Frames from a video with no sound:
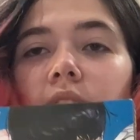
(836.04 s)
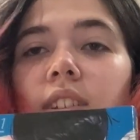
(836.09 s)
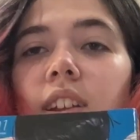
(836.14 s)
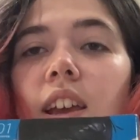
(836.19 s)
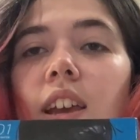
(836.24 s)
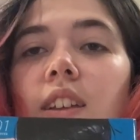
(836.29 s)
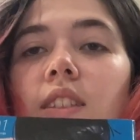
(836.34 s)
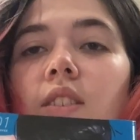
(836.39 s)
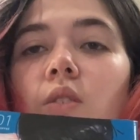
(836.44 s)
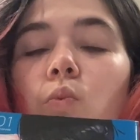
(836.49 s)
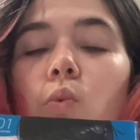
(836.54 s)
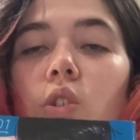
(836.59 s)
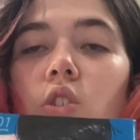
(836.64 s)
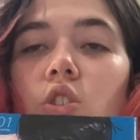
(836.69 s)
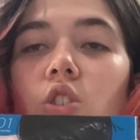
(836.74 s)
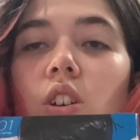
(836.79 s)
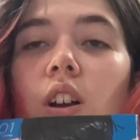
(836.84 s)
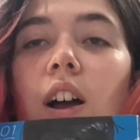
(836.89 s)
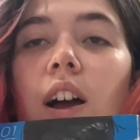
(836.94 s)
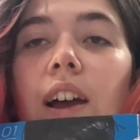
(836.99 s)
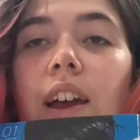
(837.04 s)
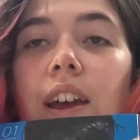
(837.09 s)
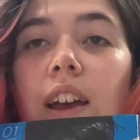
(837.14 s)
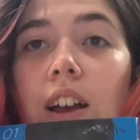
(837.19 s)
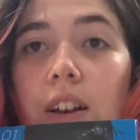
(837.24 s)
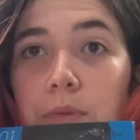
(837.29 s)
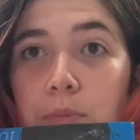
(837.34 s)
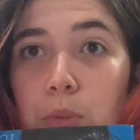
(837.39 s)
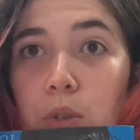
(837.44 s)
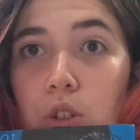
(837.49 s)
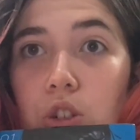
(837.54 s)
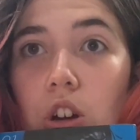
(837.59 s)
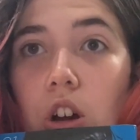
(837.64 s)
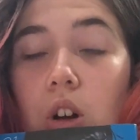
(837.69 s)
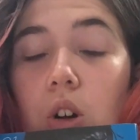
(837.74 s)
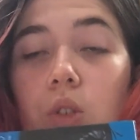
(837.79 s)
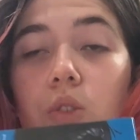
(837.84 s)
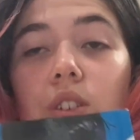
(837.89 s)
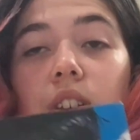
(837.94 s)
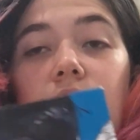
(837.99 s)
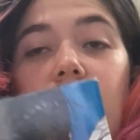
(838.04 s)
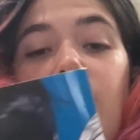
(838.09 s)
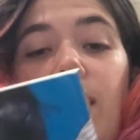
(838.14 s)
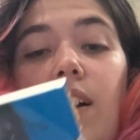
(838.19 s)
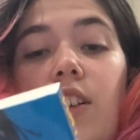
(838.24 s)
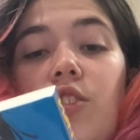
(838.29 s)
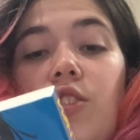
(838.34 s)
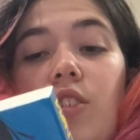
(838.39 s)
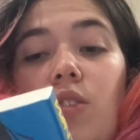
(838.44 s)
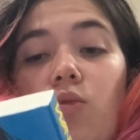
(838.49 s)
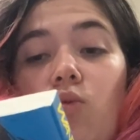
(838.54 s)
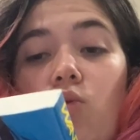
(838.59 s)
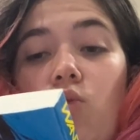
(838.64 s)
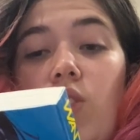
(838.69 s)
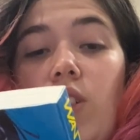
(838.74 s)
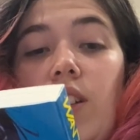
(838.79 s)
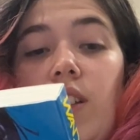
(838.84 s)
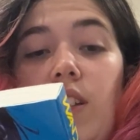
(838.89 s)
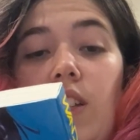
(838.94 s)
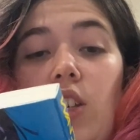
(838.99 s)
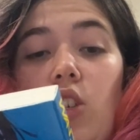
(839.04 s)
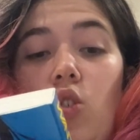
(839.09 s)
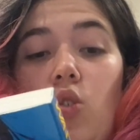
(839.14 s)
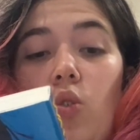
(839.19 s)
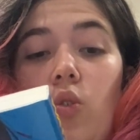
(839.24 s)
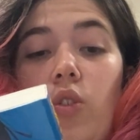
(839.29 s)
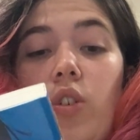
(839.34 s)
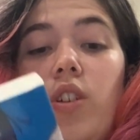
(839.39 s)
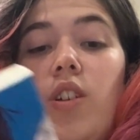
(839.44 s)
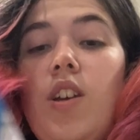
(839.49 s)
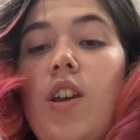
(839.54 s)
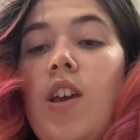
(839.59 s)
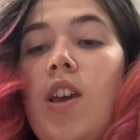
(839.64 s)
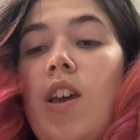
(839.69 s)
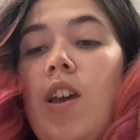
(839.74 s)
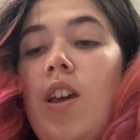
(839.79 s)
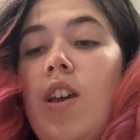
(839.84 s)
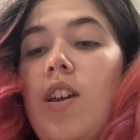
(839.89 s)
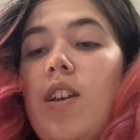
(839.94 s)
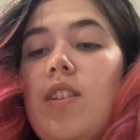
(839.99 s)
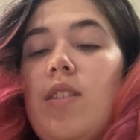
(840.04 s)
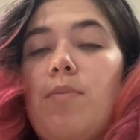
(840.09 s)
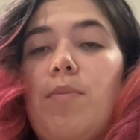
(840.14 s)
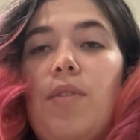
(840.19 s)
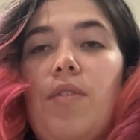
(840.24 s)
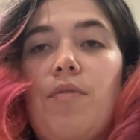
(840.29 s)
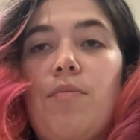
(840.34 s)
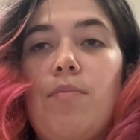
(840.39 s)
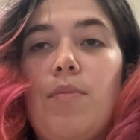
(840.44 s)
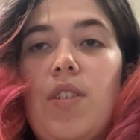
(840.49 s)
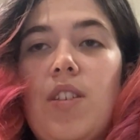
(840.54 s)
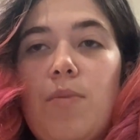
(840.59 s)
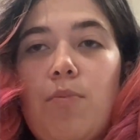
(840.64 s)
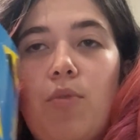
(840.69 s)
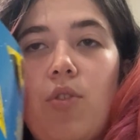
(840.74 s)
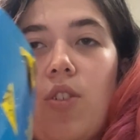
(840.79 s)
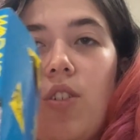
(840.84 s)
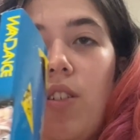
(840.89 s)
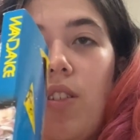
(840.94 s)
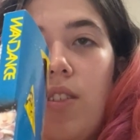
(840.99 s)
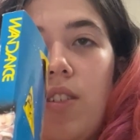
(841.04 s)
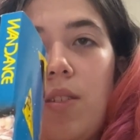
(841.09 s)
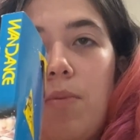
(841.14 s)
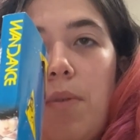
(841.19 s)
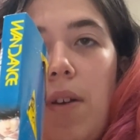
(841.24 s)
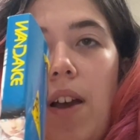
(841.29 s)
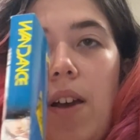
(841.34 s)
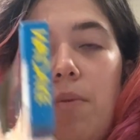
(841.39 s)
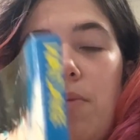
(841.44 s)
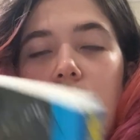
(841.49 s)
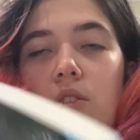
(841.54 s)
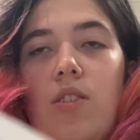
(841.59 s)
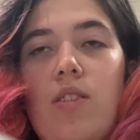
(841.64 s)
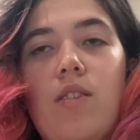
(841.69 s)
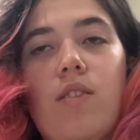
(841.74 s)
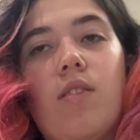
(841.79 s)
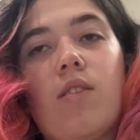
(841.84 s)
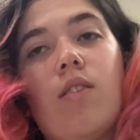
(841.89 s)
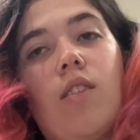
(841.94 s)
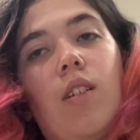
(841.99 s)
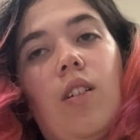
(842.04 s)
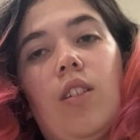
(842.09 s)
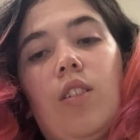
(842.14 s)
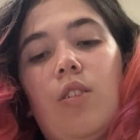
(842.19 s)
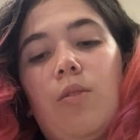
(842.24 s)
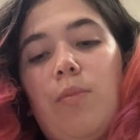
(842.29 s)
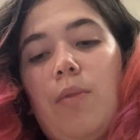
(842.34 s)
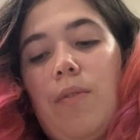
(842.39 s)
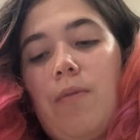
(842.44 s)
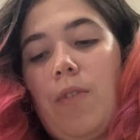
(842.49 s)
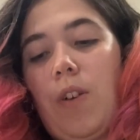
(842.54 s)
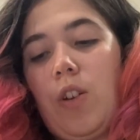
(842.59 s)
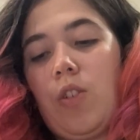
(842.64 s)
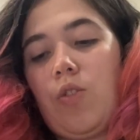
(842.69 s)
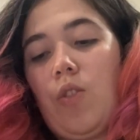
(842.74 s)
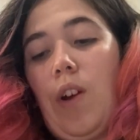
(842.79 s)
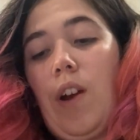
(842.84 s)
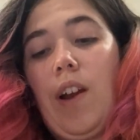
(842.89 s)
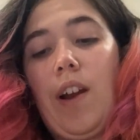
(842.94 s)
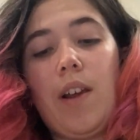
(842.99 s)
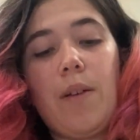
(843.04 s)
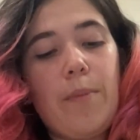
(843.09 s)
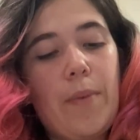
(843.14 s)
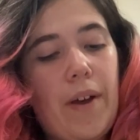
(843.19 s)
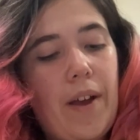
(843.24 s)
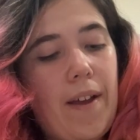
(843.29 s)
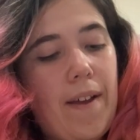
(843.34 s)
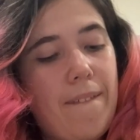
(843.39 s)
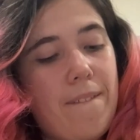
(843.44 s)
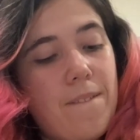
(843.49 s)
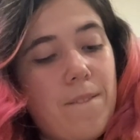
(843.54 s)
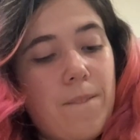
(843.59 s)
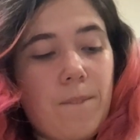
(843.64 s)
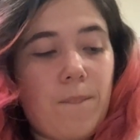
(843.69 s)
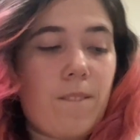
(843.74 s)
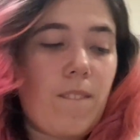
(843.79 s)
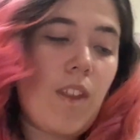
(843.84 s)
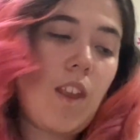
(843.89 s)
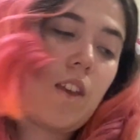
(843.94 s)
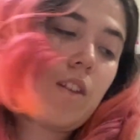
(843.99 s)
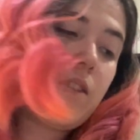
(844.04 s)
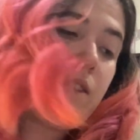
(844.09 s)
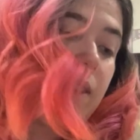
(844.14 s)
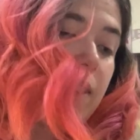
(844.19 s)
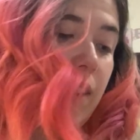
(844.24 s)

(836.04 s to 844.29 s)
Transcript: Dance, which I have been told is actually really good. It's a bit of misprint on the spine, which is a little bit frustrating, but it's